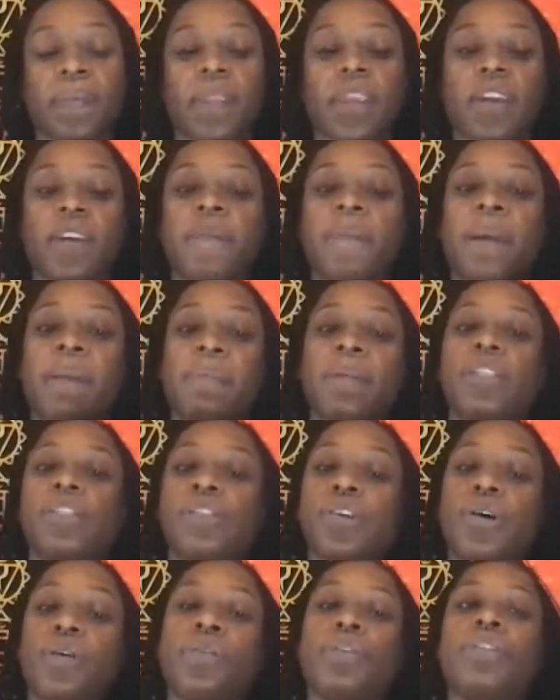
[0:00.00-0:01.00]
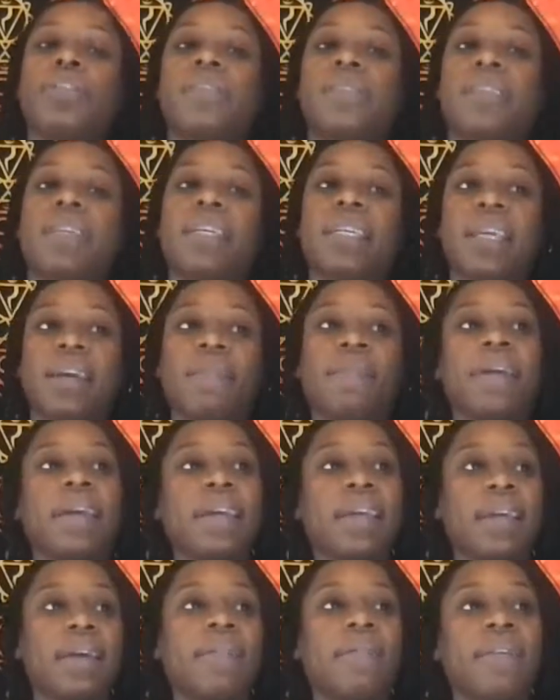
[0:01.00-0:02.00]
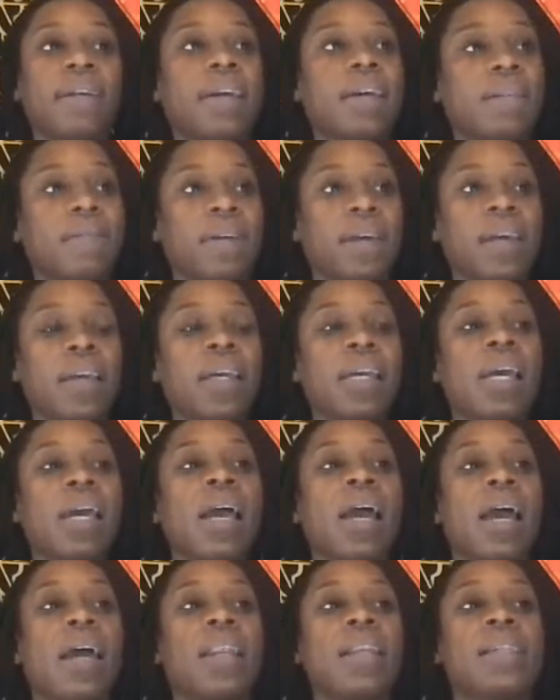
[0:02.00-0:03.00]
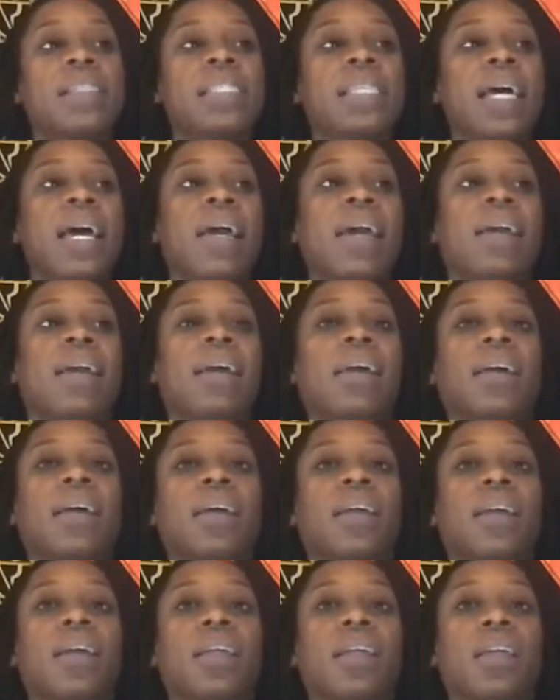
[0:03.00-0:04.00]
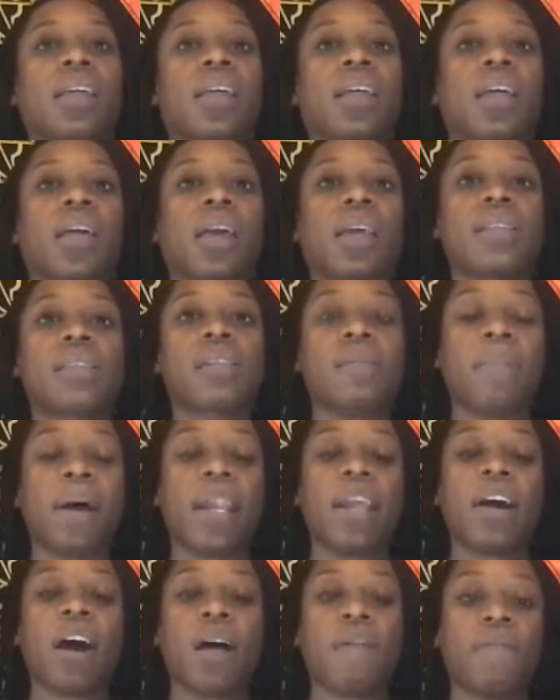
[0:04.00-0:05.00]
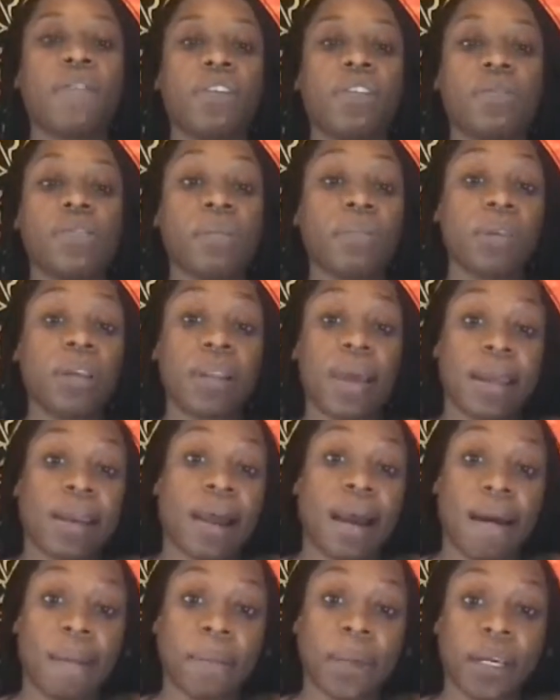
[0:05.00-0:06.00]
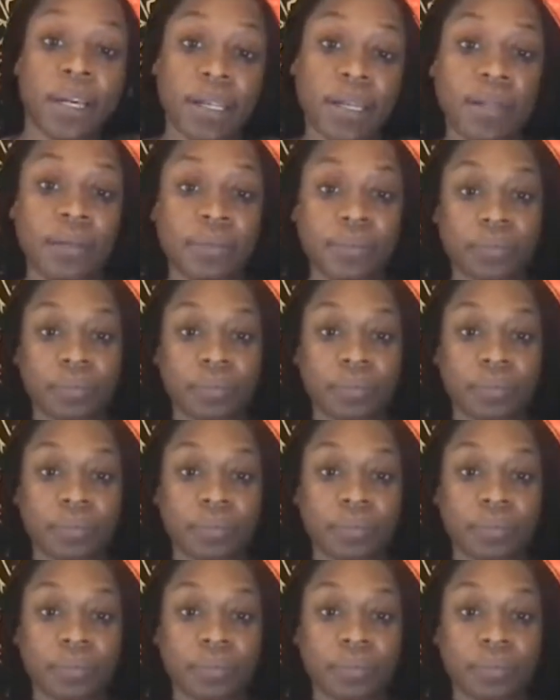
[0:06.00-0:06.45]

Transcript: You may be so used to giving, giving, giving, and it's like somebody offer you something, you're like, nah, I'm good.